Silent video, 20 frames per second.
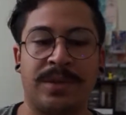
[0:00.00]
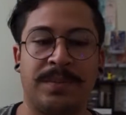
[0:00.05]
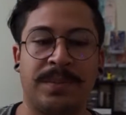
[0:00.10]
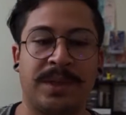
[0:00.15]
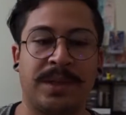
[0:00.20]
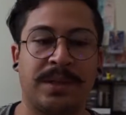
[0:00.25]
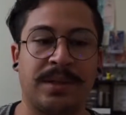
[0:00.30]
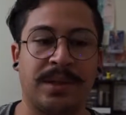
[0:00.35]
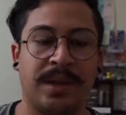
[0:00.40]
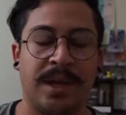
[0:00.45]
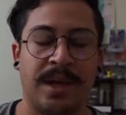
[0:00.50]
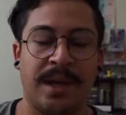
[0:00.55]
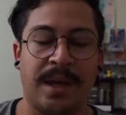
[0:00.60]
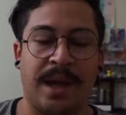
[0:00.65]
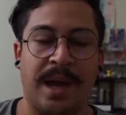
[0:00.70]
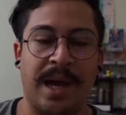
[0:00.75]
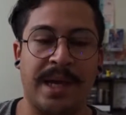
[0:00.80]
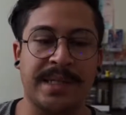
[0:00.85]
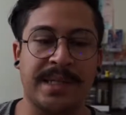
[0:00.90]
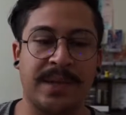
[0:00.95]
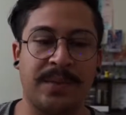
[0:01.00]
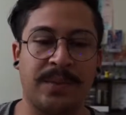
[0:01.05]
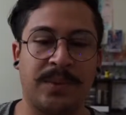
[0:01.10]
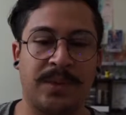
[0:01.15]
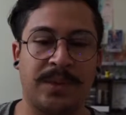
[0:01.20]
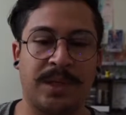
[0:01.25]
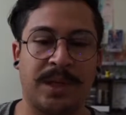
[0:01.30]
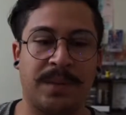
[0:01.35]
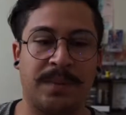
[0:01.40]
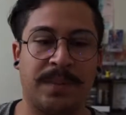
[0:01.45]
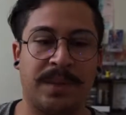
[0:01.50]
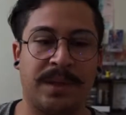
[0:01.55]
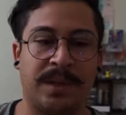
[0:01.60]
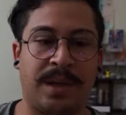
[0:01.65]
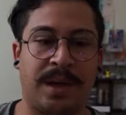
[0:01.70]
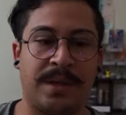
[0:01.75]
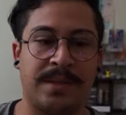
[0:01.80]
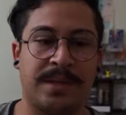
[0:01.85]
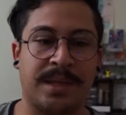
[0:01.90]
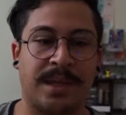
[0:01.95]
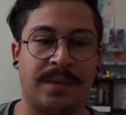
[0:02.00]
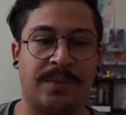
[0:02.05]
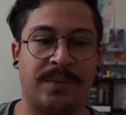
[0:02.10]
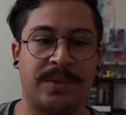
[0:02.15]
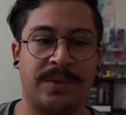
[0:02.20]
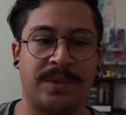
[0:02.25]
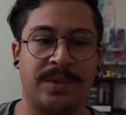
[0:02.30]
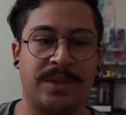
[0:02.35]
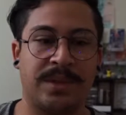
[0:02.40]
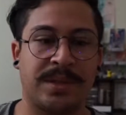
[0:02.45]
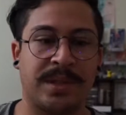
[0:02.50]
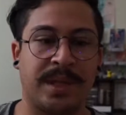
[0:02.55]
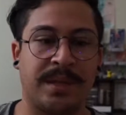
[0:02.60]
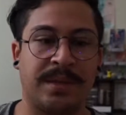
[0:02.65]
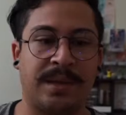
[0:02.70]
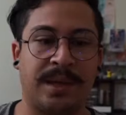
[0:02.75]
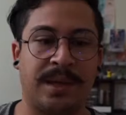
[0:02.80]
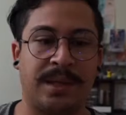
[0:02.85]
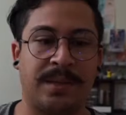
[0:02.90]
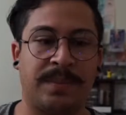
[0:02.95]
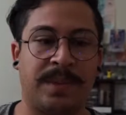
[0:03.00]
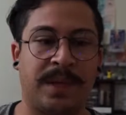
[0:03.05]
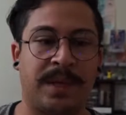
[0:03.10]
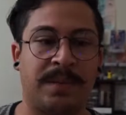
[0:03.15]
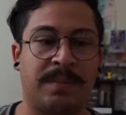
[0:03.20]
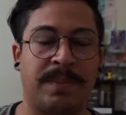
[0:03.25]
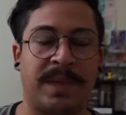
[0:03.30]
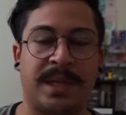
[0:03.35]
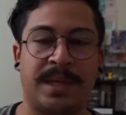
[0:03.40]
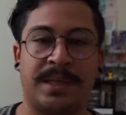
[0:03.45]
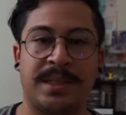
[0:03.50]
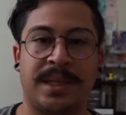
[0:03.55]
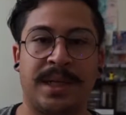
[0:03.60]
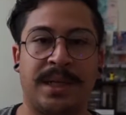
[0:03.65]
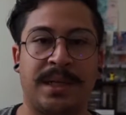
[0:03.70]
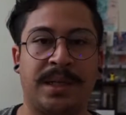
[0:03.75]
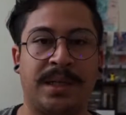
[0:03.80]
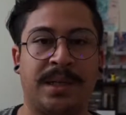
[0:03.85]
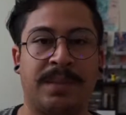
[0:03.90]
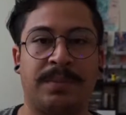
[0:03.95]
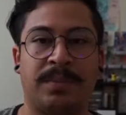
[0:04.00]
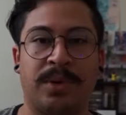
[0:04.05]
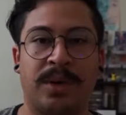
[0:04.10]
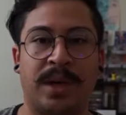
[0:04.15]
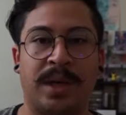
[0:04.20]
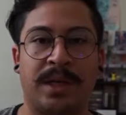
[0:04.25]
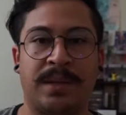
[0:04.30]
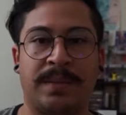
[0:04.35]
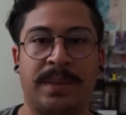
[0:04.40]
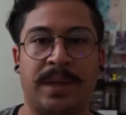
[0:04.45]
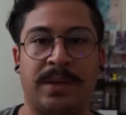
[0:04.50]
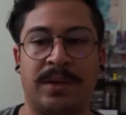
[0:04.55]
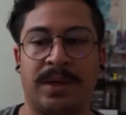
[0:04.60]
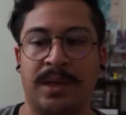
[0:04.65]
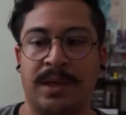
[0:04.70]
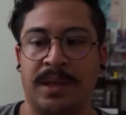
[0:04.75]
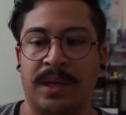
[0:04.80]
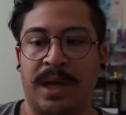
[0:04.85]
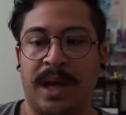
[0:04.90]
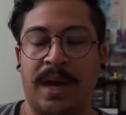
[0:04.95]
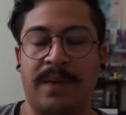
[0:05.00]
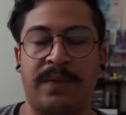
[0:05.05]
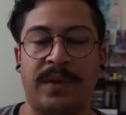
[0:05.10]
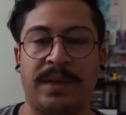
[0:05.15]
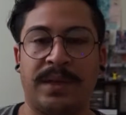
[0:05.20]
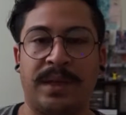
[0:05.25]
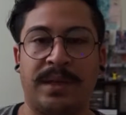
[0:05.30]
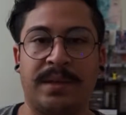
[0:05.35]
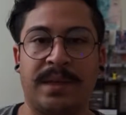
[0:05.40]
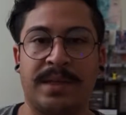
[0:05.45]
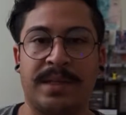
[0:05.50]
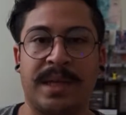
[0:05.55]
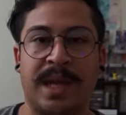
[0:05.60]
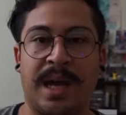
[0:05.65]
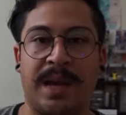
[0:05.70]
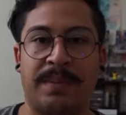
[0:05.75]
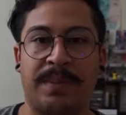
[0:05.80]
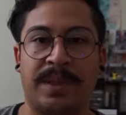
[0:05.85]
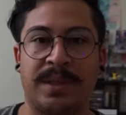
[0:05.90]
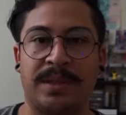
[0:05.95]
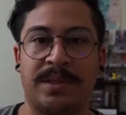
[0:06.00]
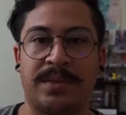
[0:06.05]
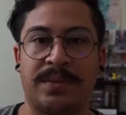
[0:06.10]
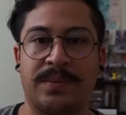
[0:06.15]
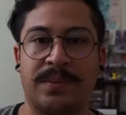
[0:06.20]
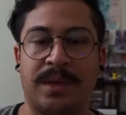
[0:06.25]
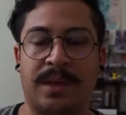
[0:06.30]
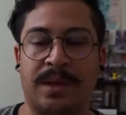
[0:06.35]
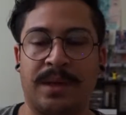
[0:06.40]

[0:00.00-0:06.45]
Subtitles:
But as I woke up and as I was just, like, thinking about it, meditating and praying about everything that's happened